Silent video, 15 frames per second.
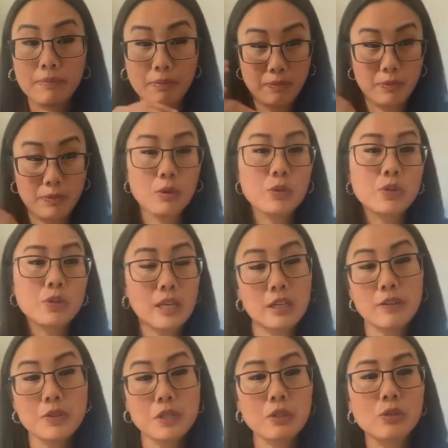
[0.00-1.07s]
those set
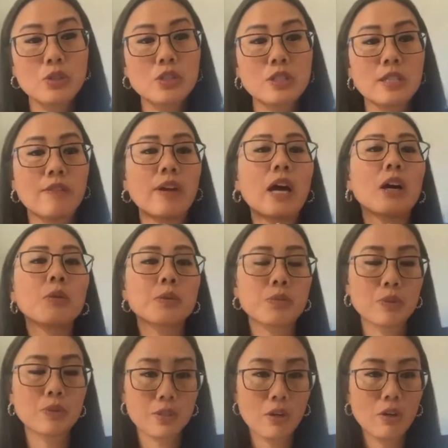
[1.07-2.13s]
of solutions have helped
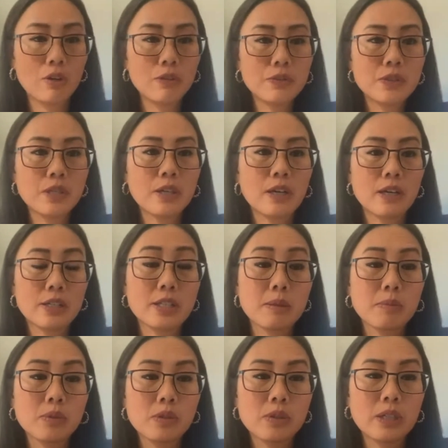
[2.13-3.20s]
resolved
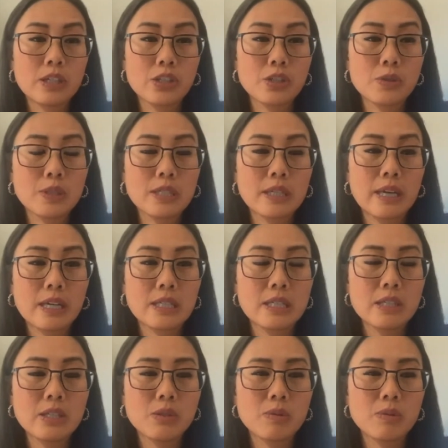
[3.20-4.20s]
similar issues and cases,